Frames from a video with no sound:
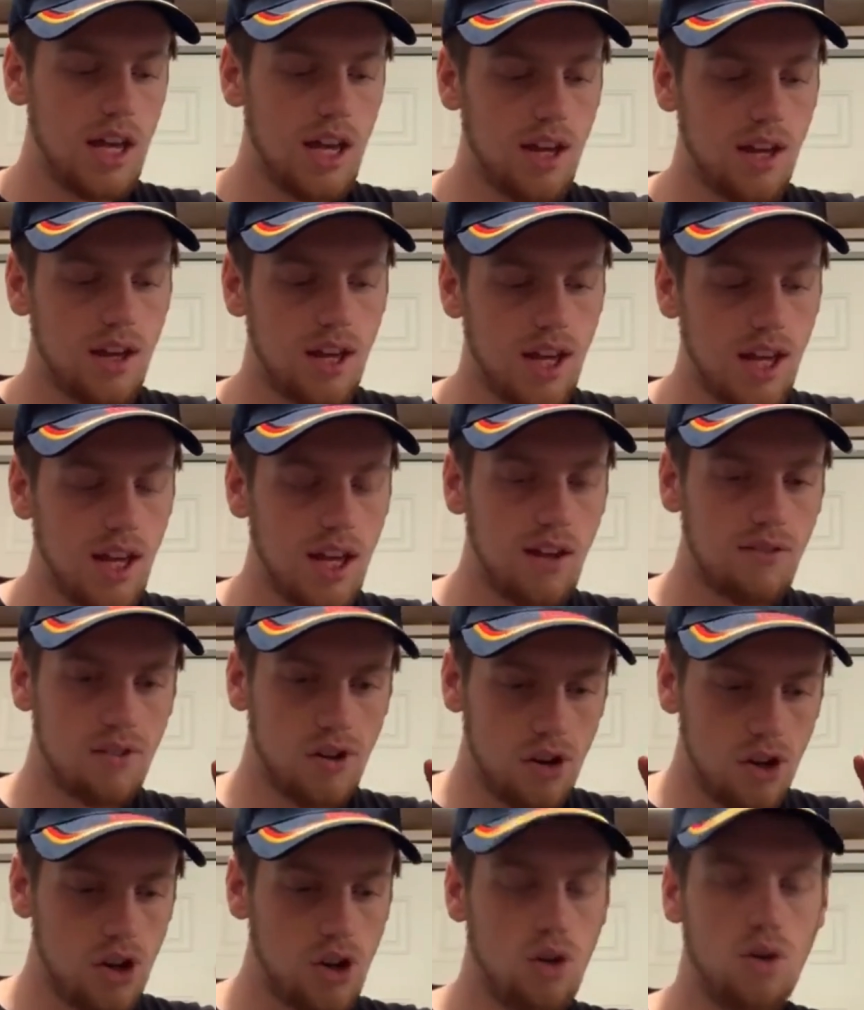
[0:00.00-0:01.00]
he
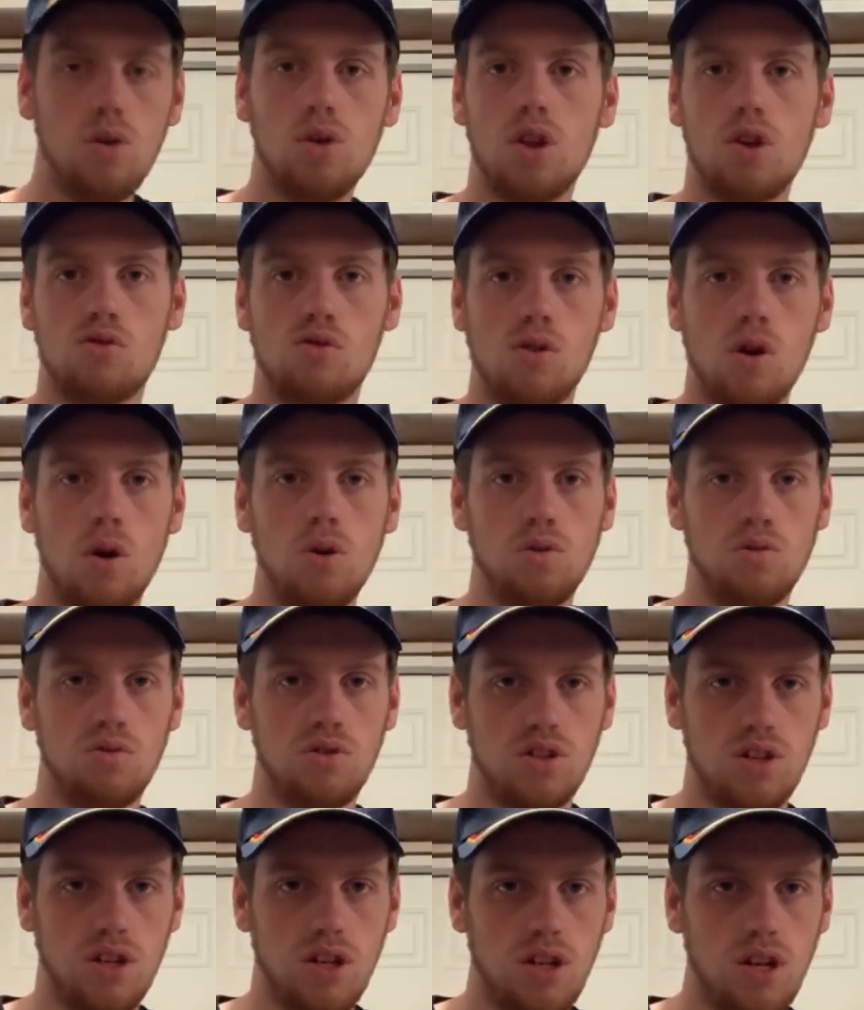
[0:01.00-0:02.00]
even knew that Rose
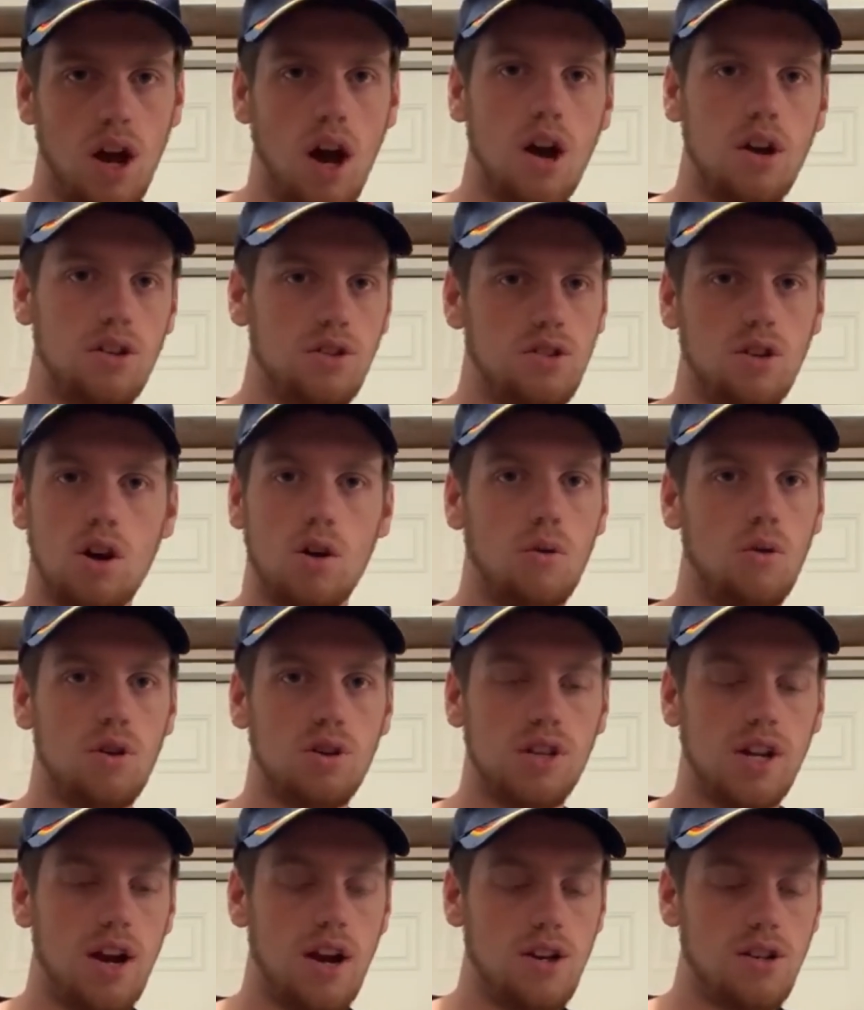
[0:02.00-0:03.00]
was not a Star
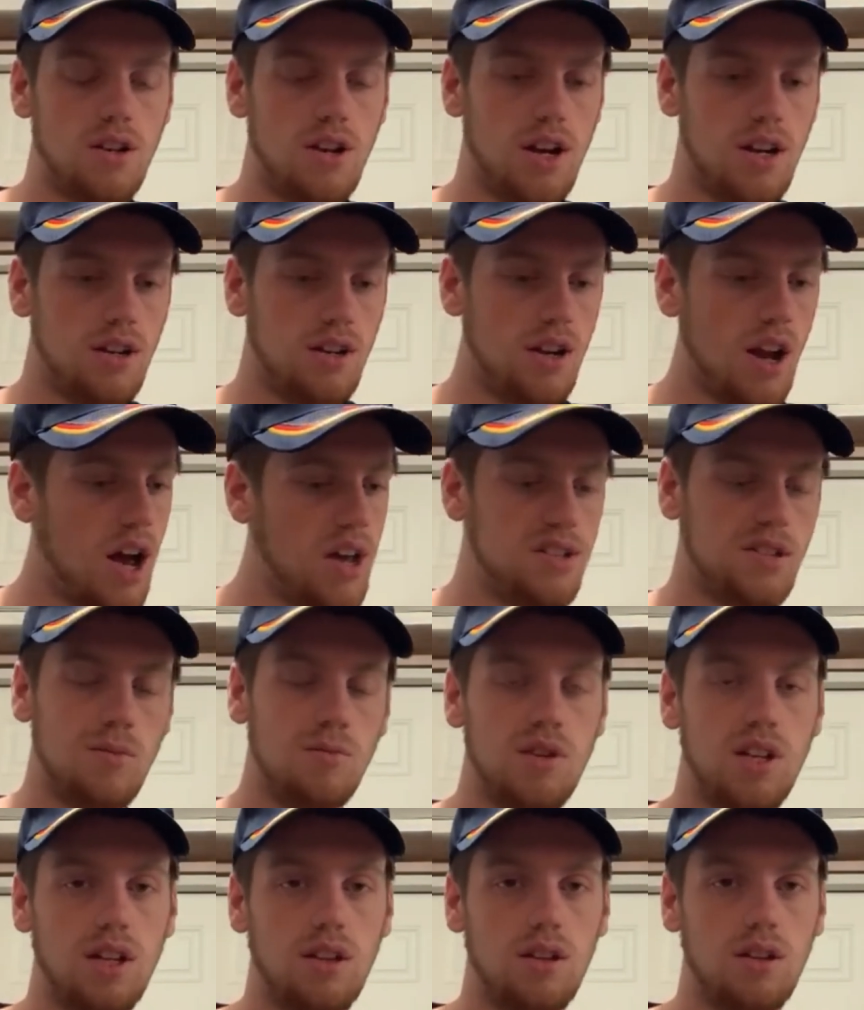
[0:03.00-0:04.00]
Wars character and not
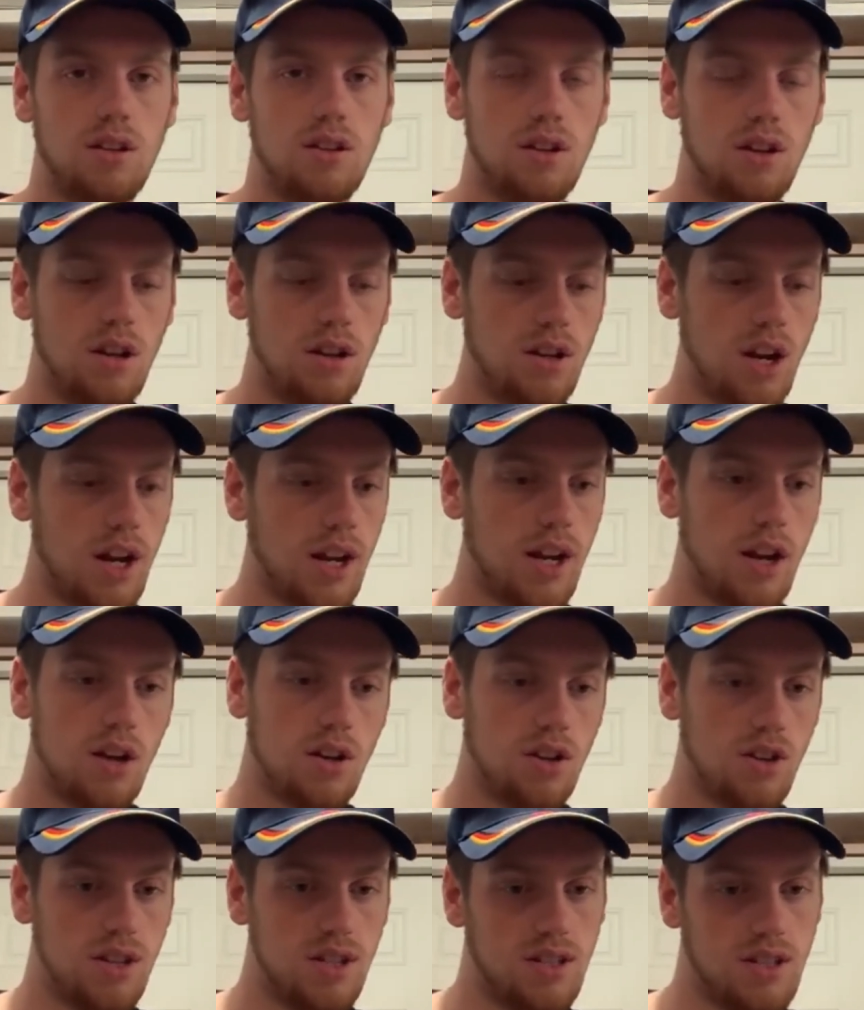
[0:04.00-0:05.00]
a
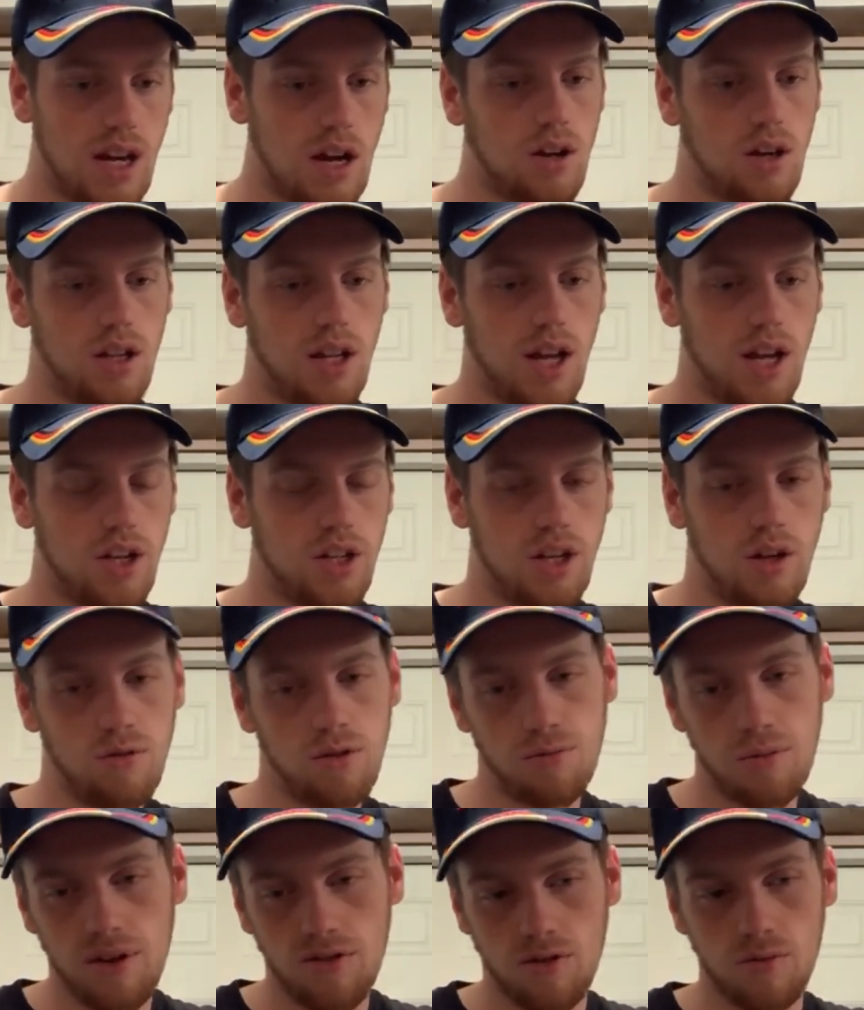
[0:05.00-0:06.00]
character that sounded like she
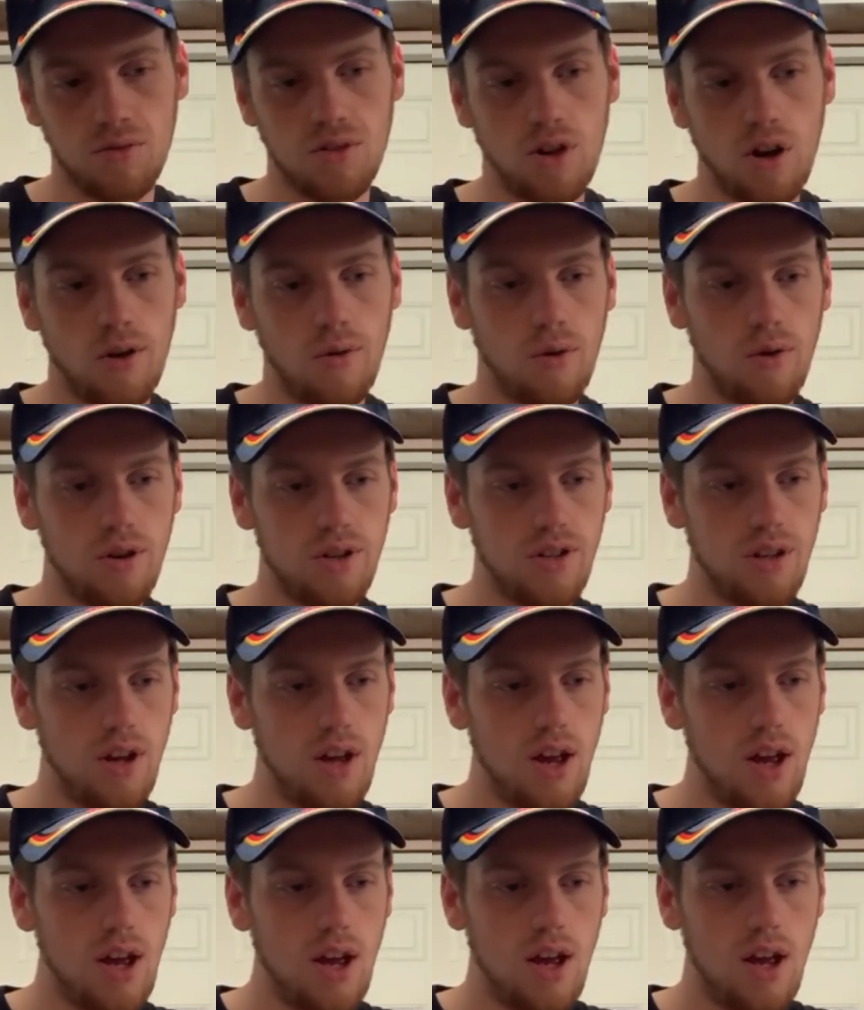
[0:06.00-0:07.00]
would be from Star Wars,
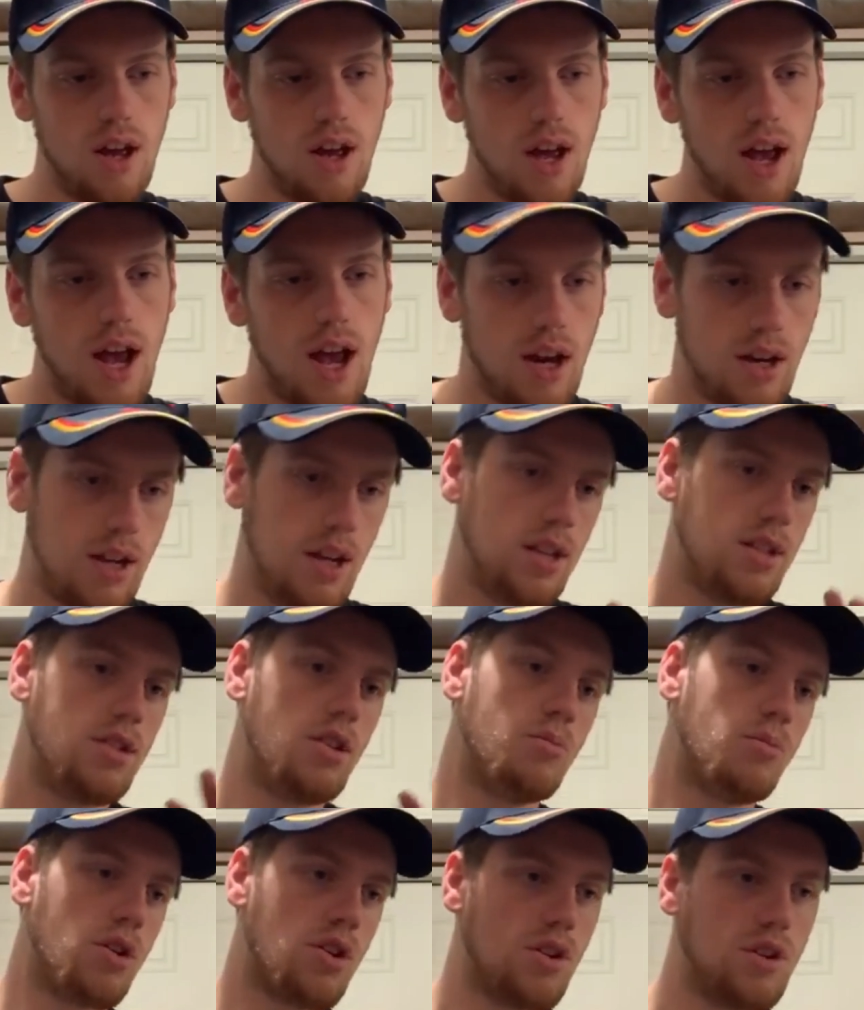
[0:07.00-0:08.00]
and he
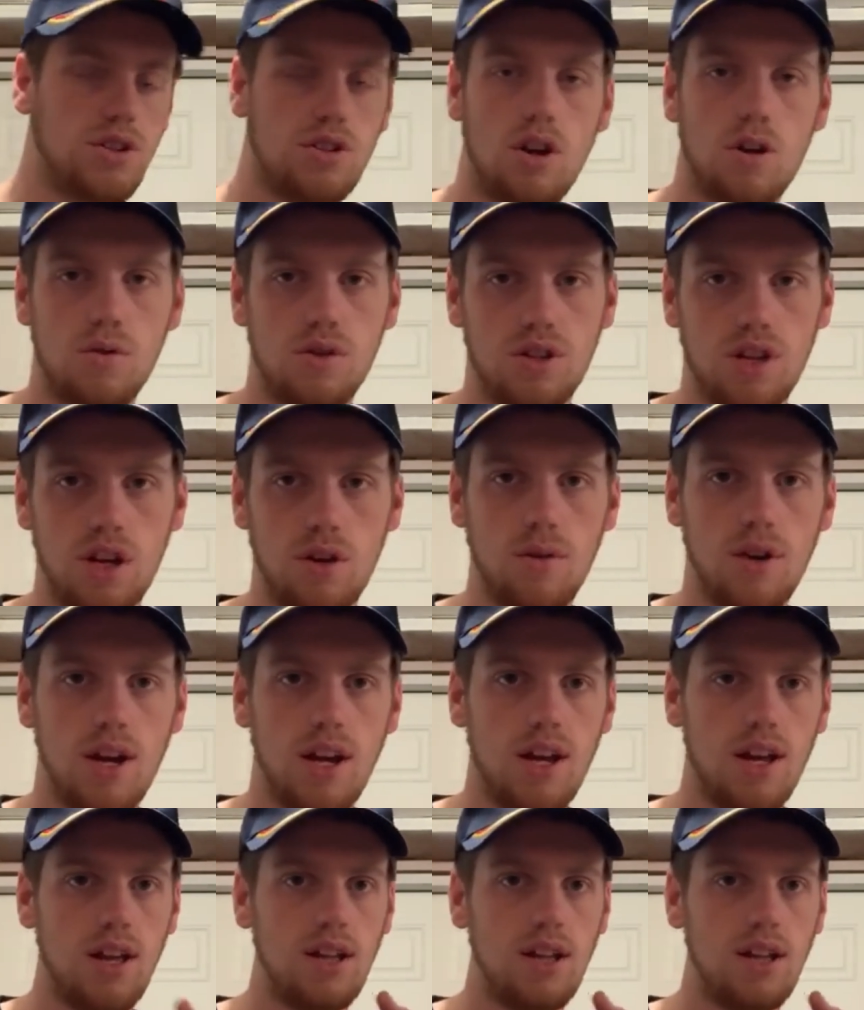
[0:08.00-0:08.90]
still put her in Star Wars anyway.